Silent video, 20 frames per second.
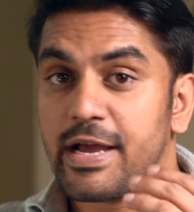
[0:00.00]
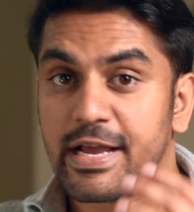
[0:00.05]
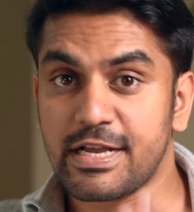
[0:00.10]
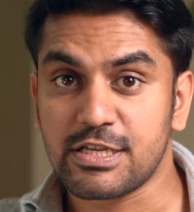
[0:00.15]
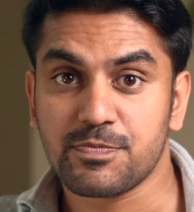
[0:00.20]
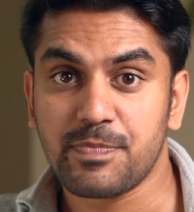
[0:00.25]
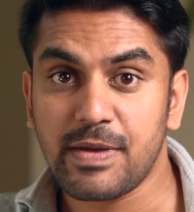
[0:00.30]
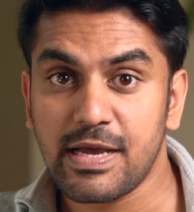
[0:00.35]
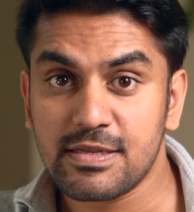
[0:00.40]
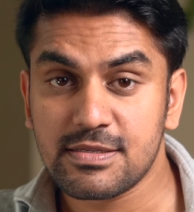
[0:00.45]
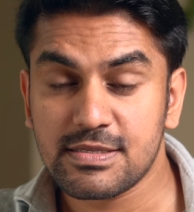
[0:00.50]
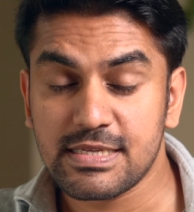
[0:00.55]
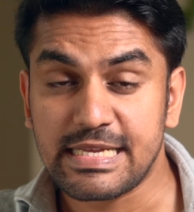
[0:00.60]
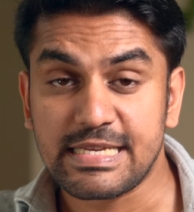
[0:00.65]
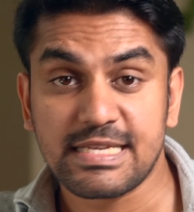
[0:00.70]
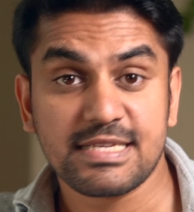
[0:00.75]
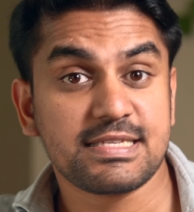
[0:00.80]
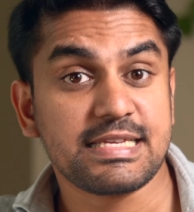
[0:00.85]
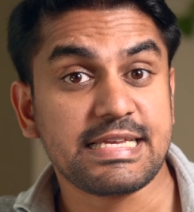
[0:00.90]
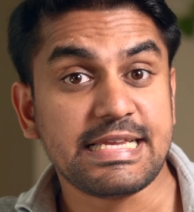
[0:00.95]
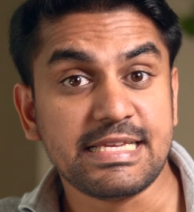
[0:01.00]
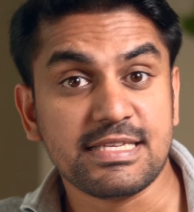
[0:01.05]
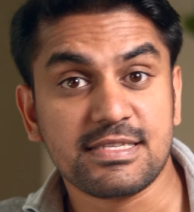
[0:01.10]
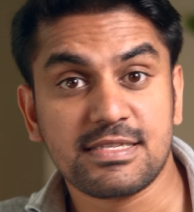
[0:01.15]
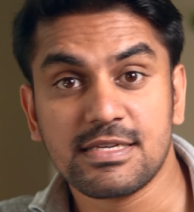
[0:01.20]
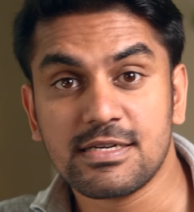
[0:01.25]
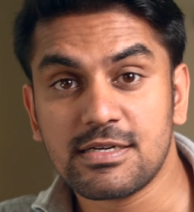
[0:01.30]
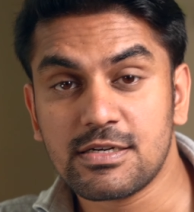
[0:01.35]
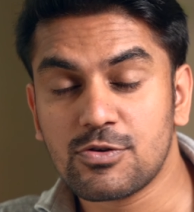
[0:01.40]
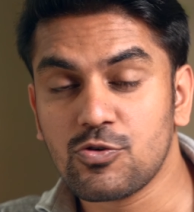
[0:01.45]
expats, it is
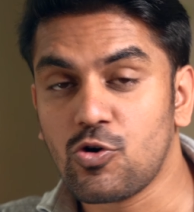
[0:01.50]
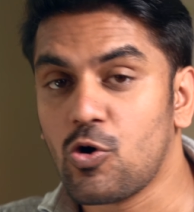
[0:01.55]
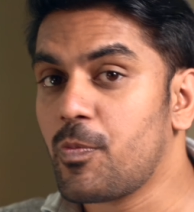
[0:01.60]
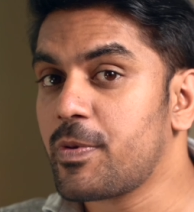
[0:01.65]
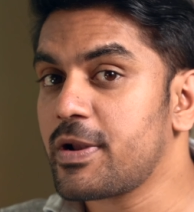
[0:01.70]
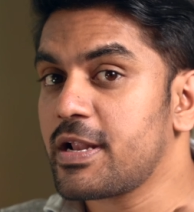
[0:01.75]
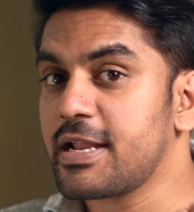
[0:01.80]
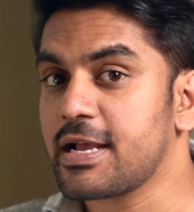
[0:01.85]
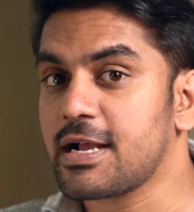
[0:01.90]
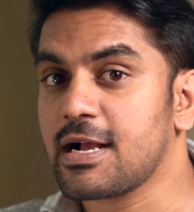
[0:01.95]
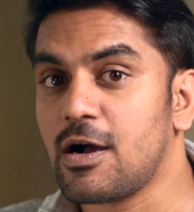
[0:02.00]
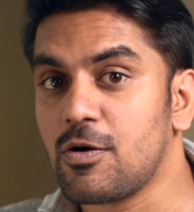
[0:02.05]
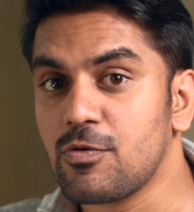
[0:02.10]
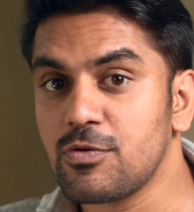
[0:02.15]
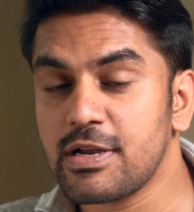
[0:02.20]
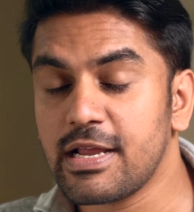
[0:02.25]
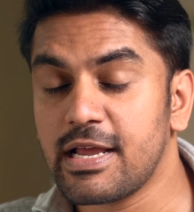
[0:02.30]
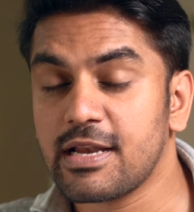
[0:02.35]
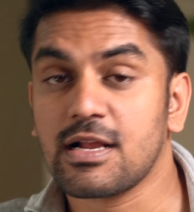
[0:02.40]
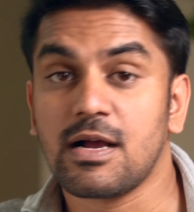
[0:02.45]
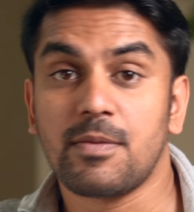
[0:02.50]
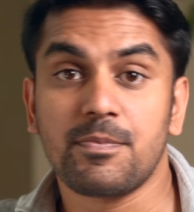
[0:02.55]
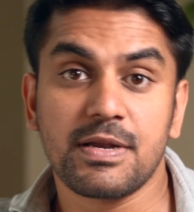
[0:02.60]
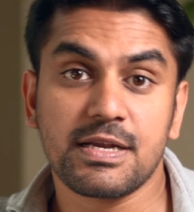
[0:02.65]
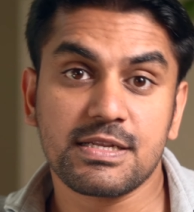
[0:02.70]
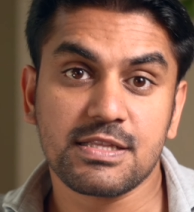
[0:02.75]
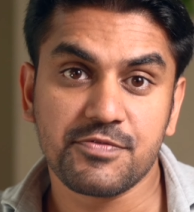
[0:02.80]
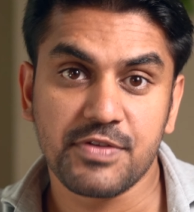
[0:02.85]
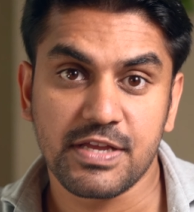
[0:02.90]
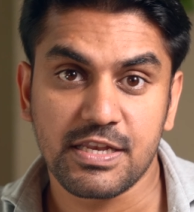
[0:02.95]
easier to open an account and
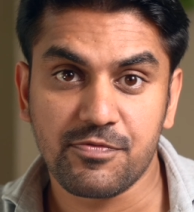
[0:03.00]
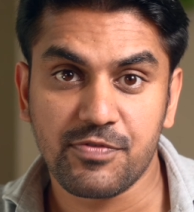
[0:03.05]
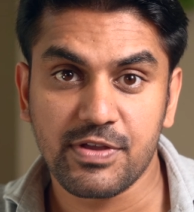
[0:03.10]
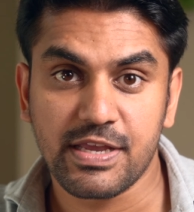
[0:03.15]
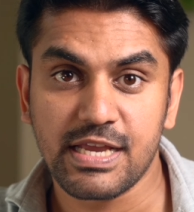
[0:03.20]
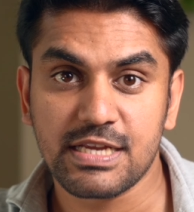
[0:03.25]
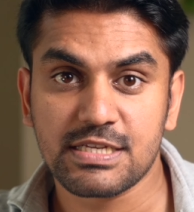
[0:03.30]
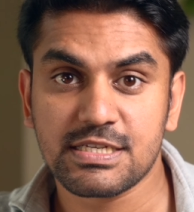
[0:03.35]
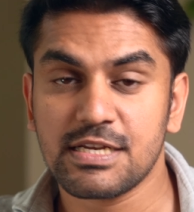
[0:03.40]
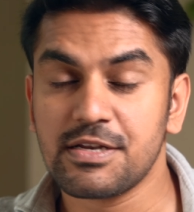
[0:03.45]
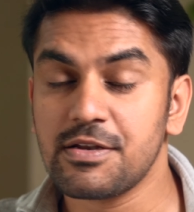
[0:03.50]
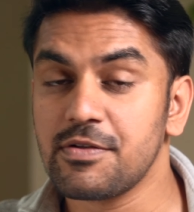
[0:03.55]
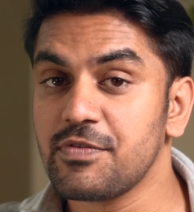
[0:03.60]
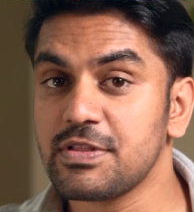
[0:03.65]
complete the verification